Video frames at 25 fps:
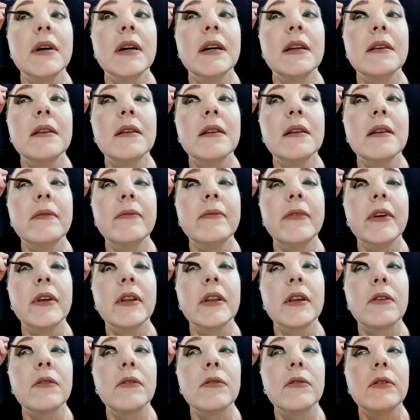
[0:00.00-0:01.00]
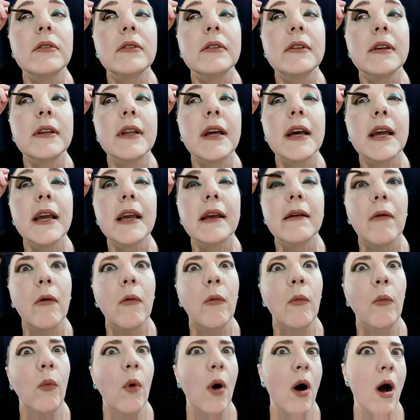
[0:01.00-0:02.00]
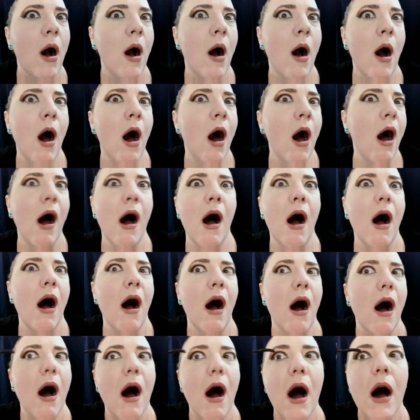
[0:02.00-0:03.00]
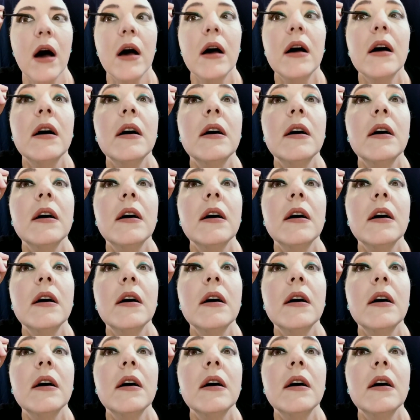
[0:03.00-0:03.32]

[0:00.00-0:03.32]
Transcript: but I'm feeling cruel today. So